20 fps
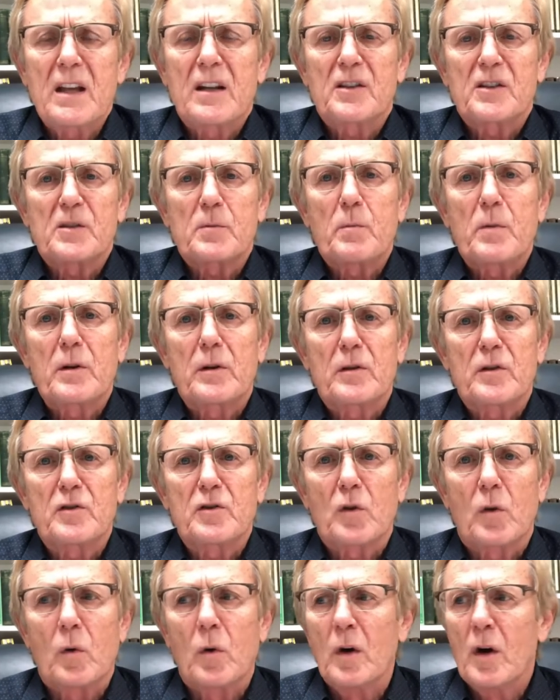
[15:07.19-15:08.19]
a
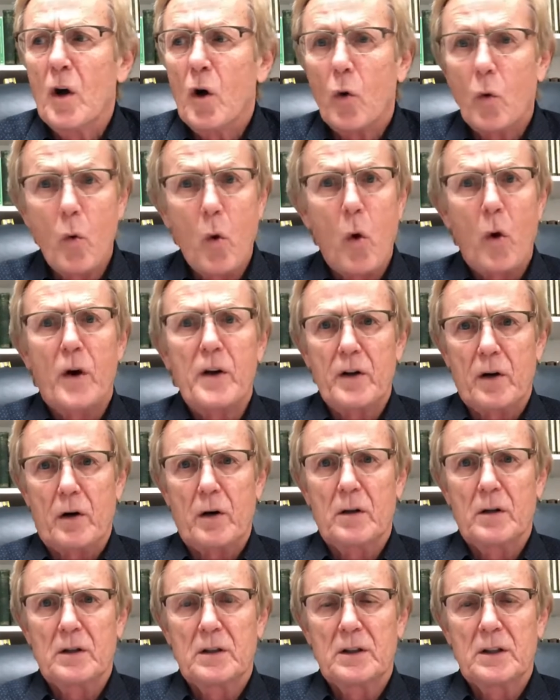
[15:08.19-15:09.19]
spiritual warrior,
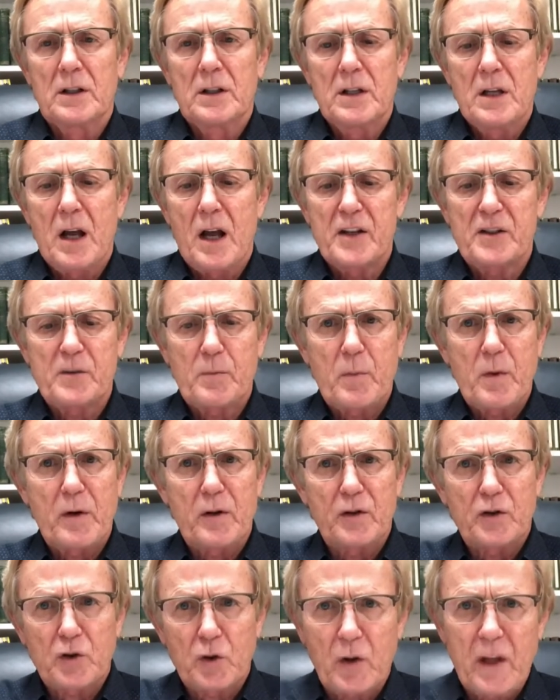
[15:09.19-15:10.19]
a
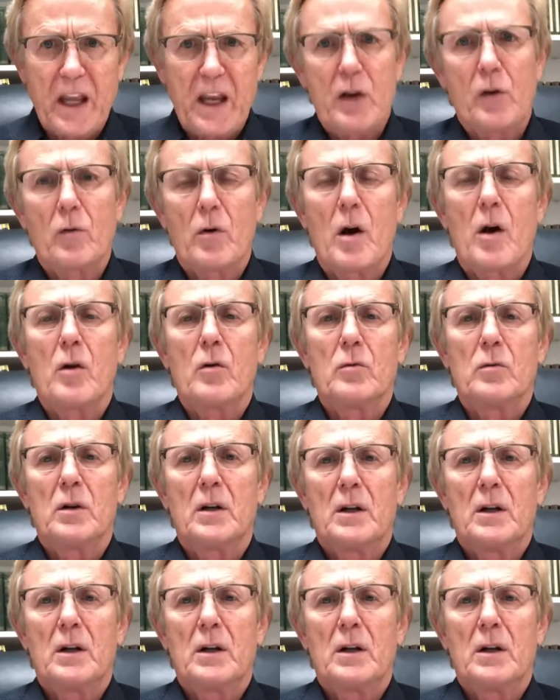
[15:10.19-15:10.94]
spiritual hero.